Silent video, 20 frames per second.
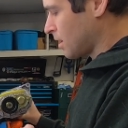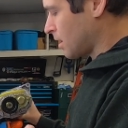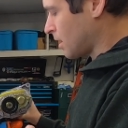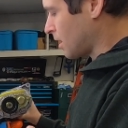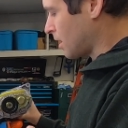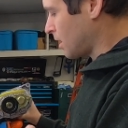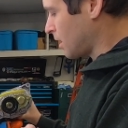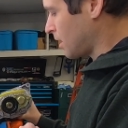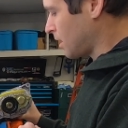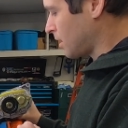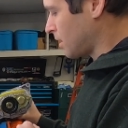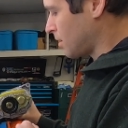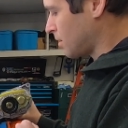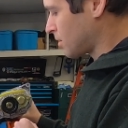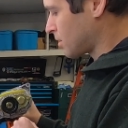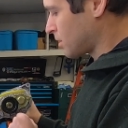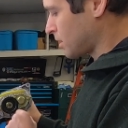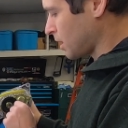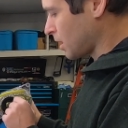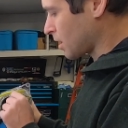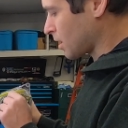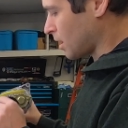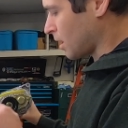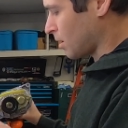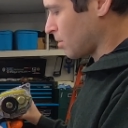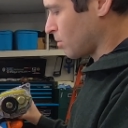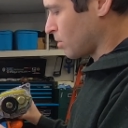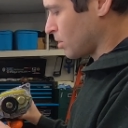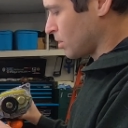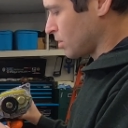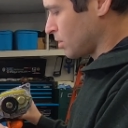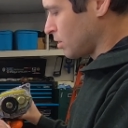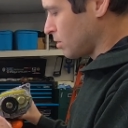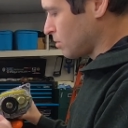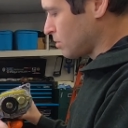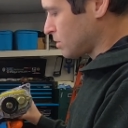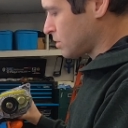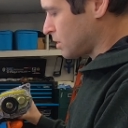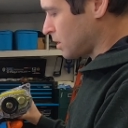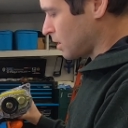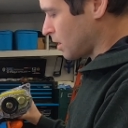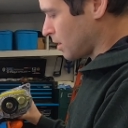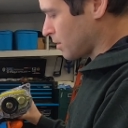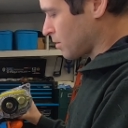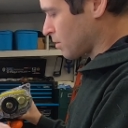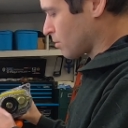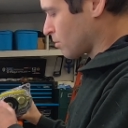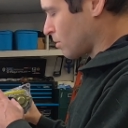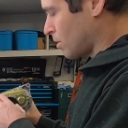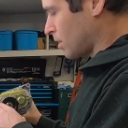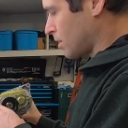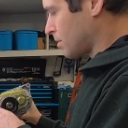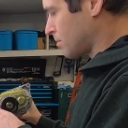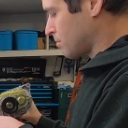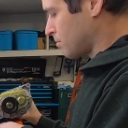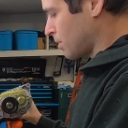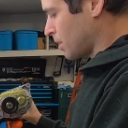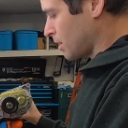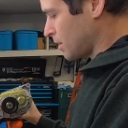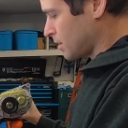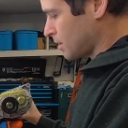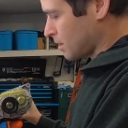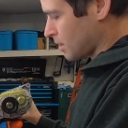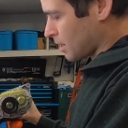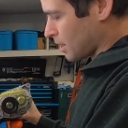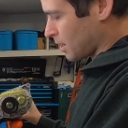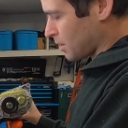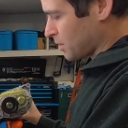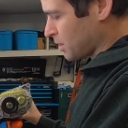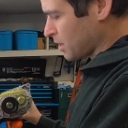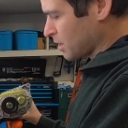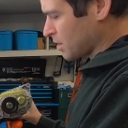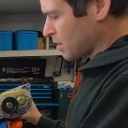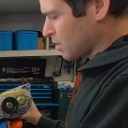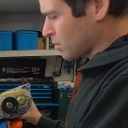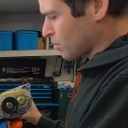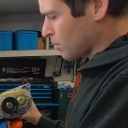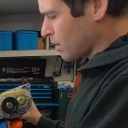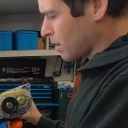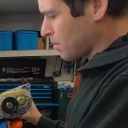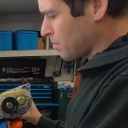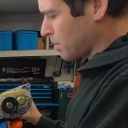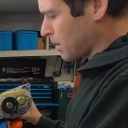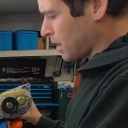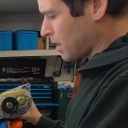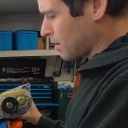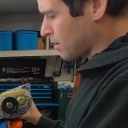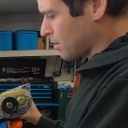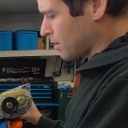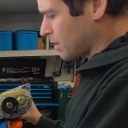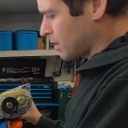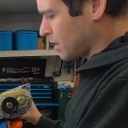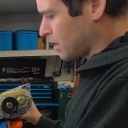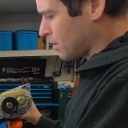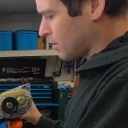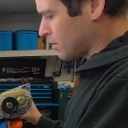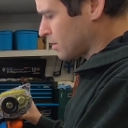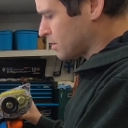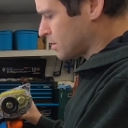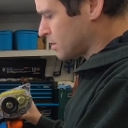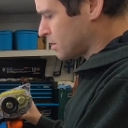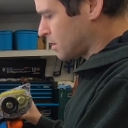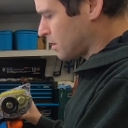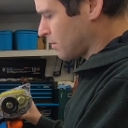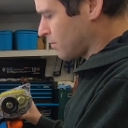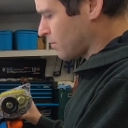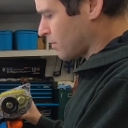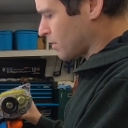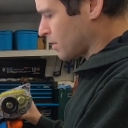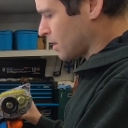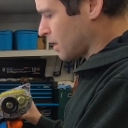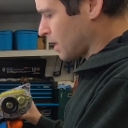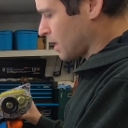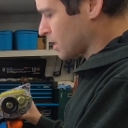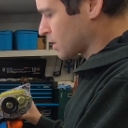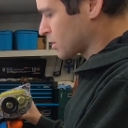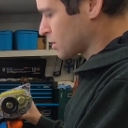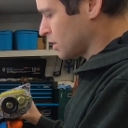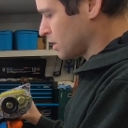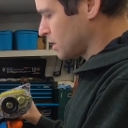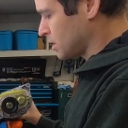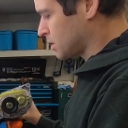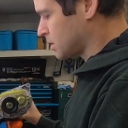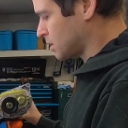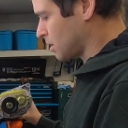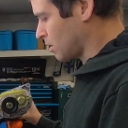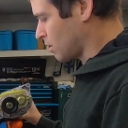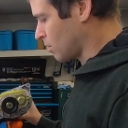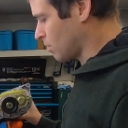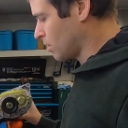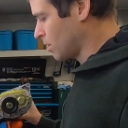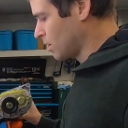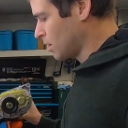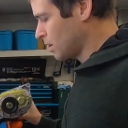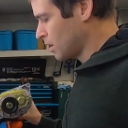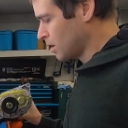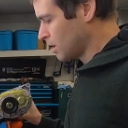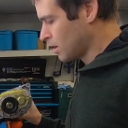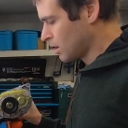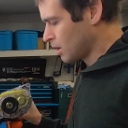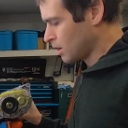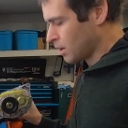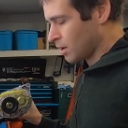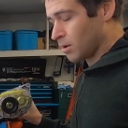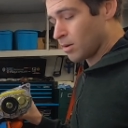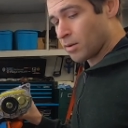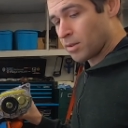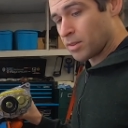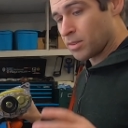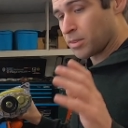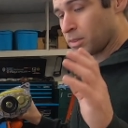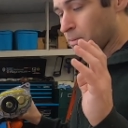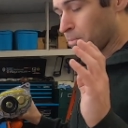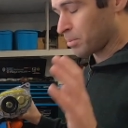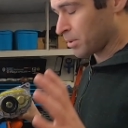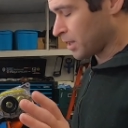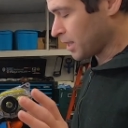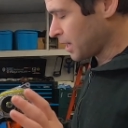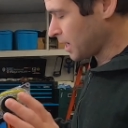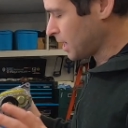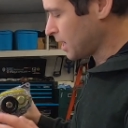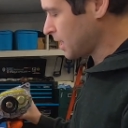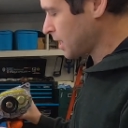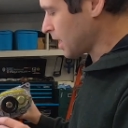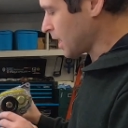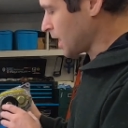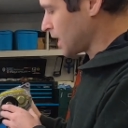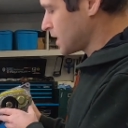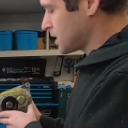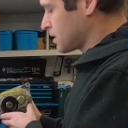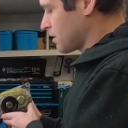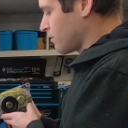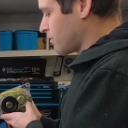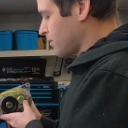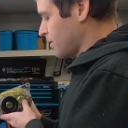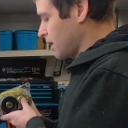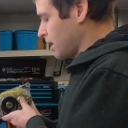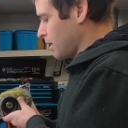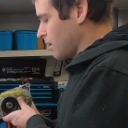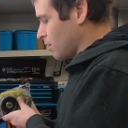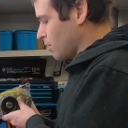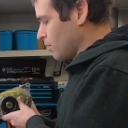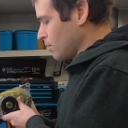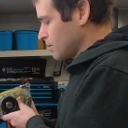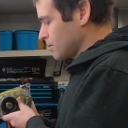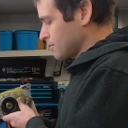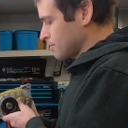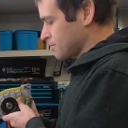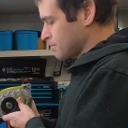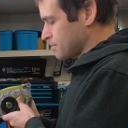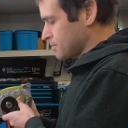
I think I will use the other one, but I think the thread pattern here is different actually, so the plan as of now